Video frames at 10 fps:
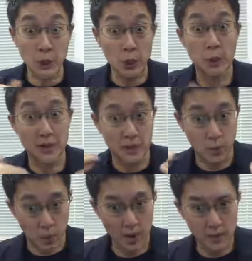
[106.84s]
know what they
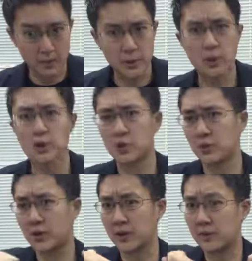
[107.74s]
want because
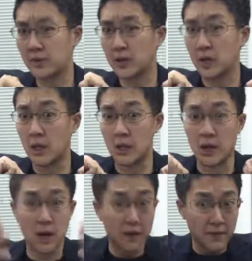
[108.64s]
you give a
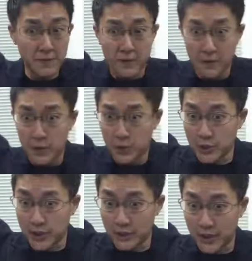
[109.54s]
lot of
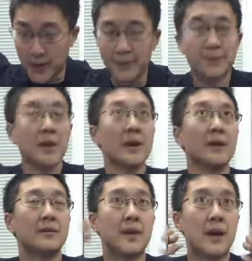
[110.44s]
information out there.
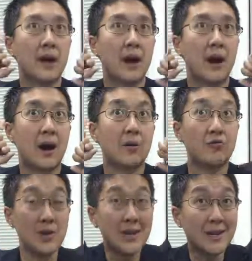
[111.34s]
They are
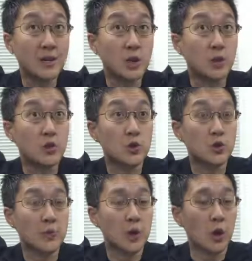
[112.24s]
reading and
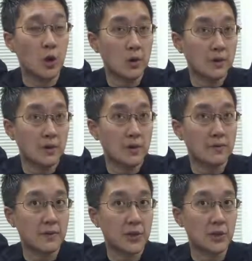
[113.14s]
consuming all of your
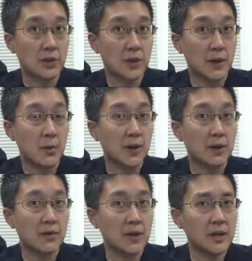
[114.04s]
information, and when
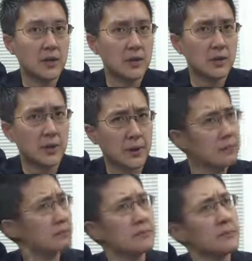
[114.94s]
they're ready, they're just
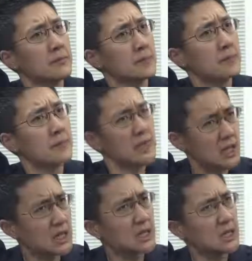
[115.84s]
going,
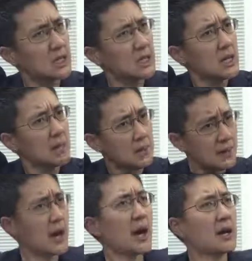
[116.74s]
yeah,
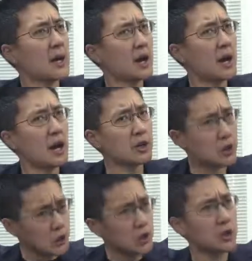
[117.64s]
maybe I
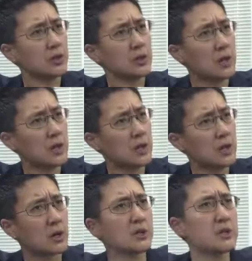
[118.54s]
should
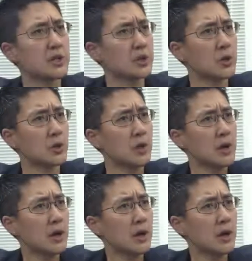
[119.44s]
consider